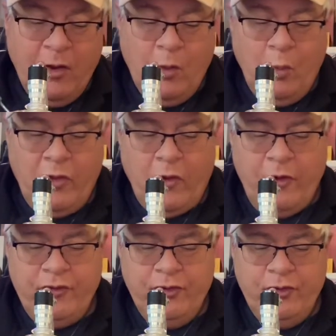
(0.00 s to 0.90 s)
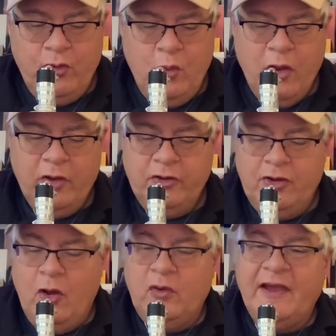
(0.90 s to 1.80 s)
with our new
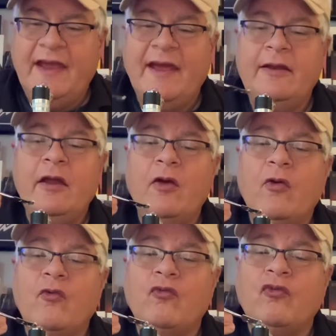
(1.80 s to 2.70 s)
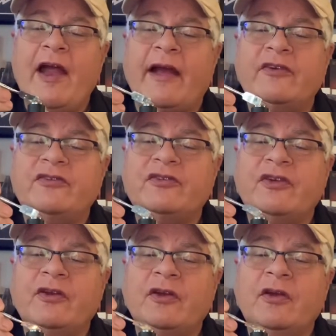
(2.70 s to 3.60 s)
Yocan Rex,
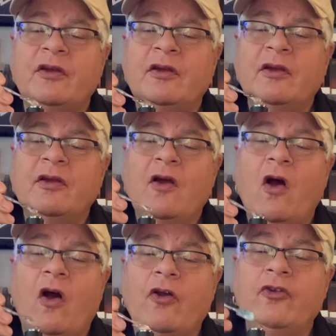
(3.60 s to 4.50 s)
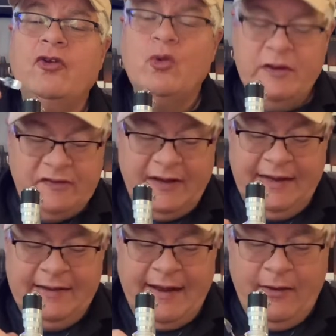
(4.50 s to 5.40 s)
our newest
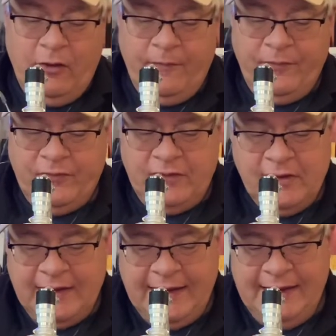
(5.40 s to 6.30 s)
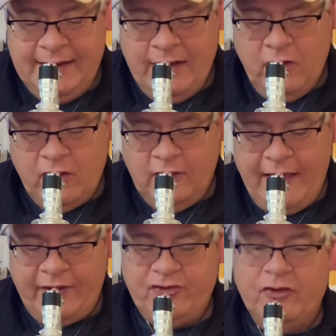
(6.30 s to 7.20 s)
e-nail to the e-nail
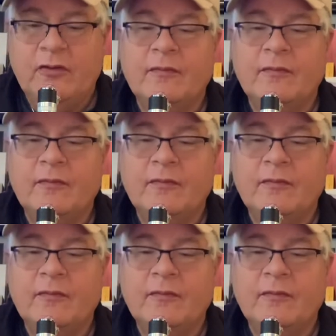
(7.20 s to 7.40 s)
collection.